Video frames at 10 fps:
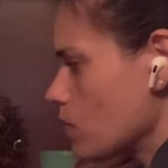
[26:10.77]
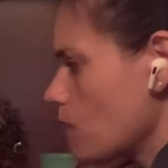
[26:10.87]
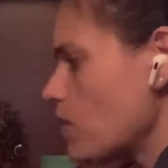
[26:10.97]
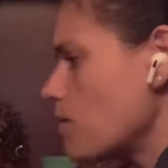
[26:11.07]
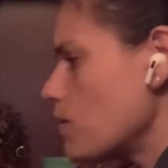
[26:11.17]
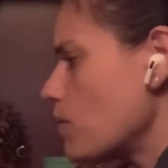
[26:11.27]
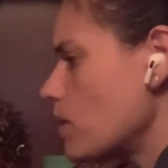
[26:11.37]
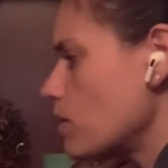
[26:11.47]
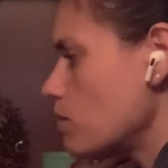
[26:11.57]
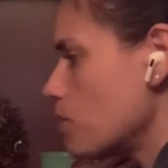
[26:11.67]

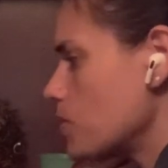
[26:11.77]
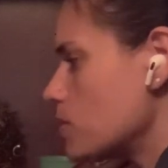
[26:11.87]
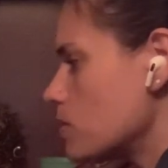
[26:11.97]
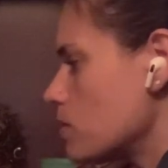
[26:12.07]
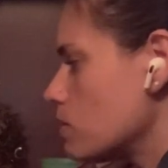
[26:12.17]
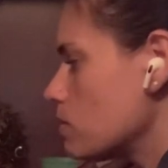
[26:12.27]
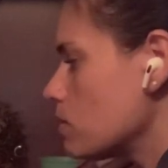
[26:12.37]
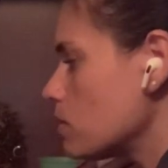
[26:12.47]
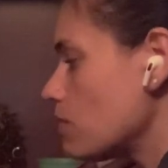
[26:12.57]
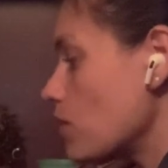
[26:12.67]
family-oriented person.
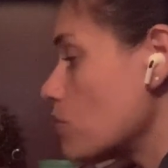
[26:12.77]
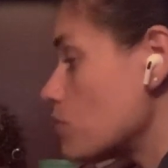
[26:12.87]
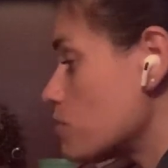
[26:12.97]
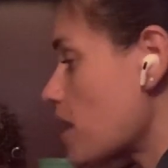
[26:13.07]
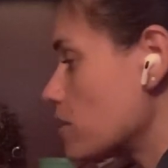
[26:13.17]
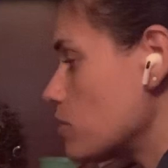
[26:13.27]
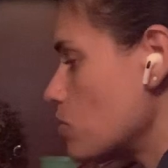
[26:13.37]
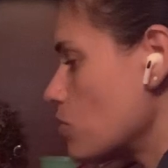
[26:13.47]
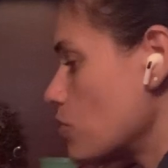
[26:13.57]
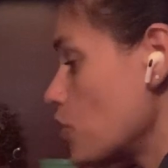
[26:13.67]
They're very
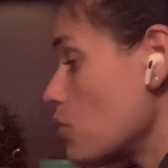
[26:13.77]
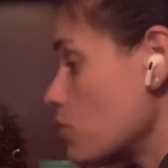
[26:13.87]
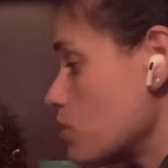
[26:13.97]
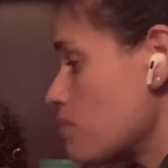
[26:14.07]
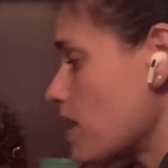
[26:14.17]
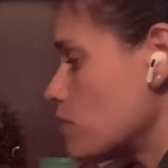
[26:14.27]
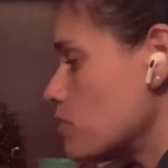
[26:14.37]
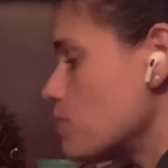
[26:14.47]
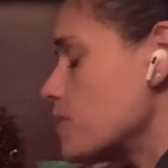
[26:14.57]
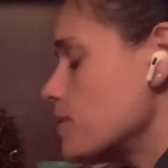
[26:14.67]
respectable. They're a
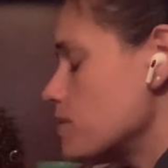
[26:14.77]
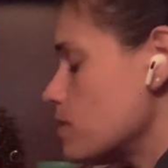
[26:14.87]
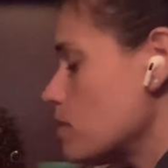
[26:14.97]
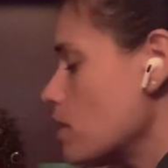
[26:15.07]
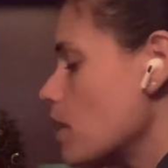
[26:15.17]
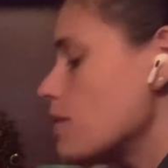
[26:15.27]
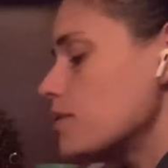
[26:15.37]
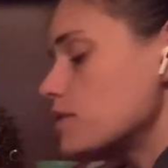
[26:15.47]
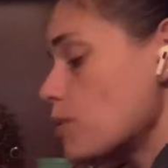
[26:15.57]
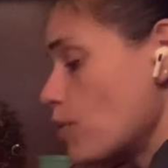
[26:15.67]
respectable person. They're
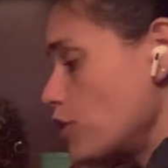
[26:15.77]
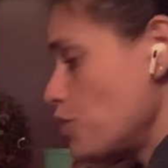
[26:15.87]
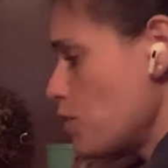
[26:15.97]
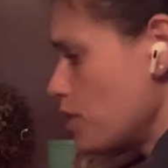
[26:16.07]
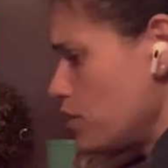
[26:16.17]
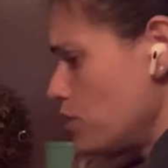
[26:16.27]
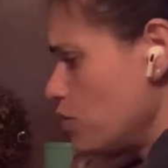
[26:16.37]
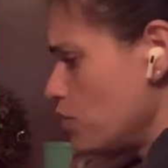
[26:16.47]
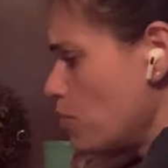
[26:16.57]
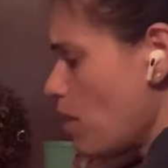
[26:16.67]
someone
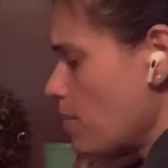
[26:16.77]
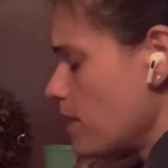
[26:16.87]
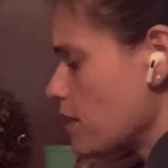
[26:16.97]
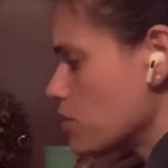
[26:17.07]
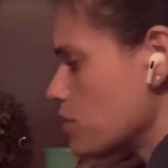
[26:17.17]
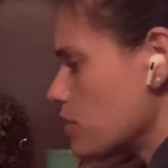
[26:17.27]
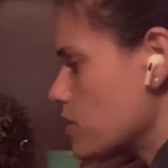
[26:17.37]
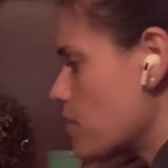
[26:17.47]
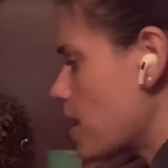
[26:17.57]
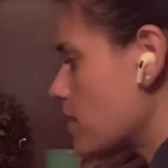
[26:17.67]
you probably naturally
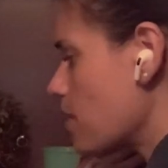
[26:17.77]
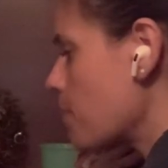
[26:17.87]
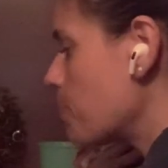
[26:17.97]
respect them.